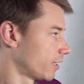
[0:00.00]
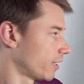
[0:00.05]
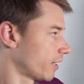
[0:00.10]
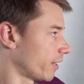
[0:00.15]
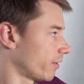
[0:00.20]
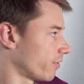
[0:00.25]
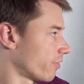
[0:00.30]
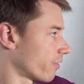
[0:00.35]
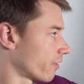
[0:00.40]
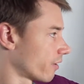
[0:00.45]

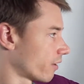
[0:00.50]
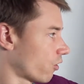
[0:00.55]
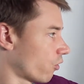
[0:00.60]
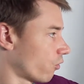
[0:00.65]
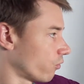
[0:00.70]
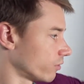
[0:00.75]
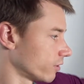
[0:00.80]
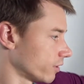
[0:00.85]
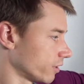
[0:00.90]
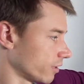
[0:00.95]
and
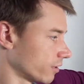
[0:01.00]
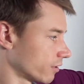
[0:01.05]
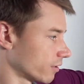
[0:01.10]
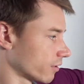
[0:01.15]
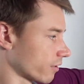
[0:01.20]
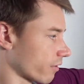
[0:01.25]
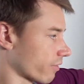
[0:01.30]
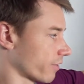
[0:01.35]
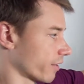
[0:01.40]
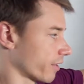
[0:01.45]
only
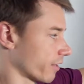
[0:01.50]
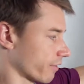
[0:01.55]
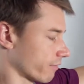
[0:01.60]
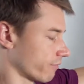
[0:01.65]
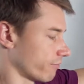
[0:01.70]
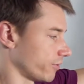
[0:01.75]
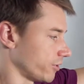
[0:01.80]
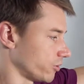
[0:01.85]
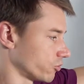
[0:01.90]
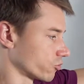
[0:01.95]
the
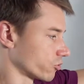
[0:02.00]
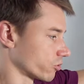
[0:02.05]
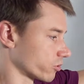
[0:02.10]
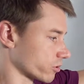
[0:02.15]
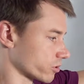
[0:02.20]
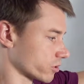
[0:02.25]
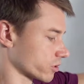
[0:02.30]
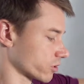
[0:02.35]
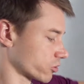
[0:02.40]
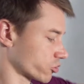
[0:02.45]

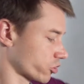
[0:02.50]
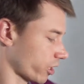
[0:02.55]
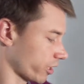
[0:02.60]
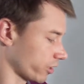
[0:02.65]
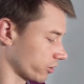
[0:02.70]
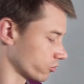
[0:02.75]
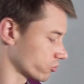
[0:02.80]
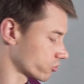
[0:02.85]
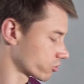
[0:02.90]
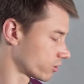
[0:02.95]
features
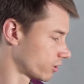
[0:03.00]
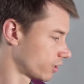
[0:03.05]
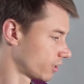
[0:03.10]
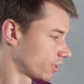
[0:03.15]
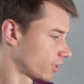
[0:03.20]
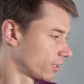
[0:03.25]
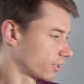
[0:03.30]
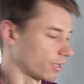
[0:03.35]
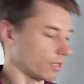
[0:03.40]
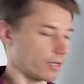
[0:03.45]
change
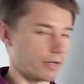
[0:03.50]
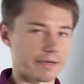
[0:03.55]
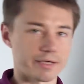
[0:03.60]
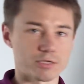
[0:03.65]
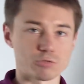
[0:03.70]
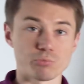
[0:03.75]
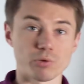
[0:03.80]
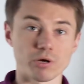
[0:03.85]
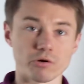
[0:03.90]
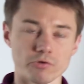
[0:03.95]
as
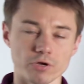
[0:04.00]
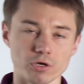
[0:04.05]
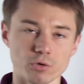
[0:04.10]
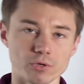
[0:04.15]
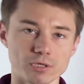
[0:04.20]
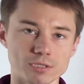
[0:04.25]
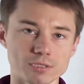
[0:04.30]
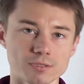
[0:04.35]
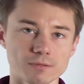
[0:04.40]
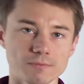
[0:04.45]
per
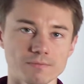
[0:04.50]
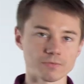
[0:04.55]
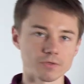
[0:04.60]
request.